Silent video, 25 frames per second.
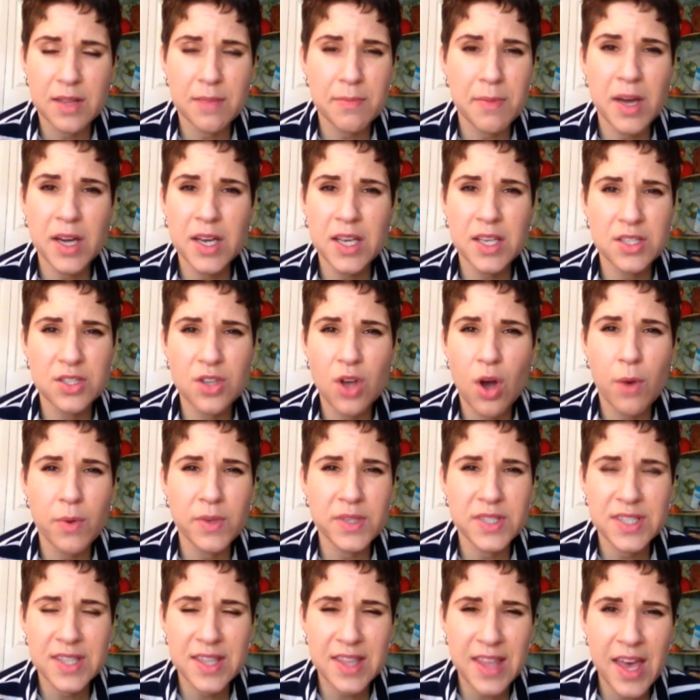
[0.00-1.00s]
The money is
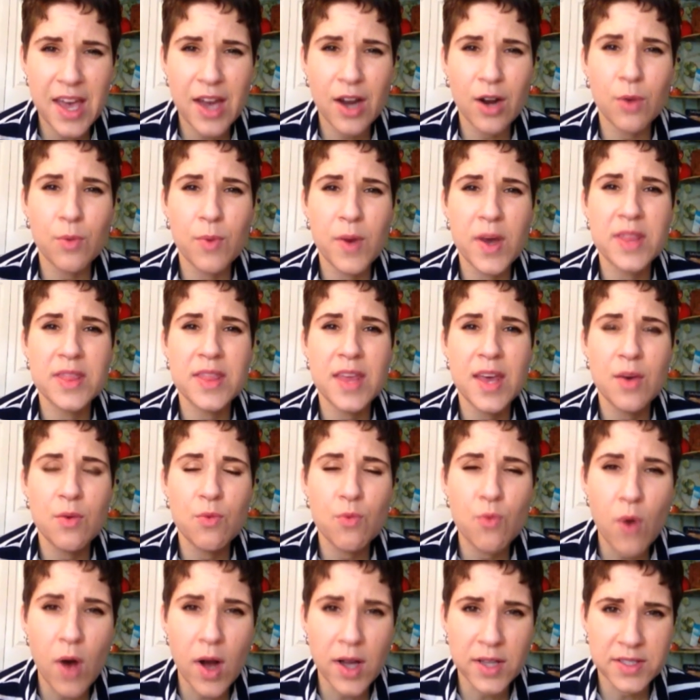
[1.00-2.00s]
always there when they
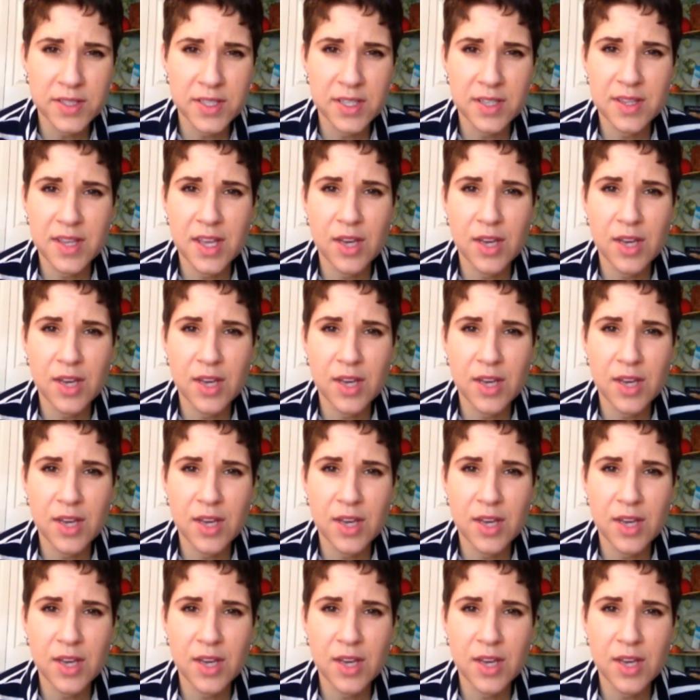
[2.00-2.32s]
want it.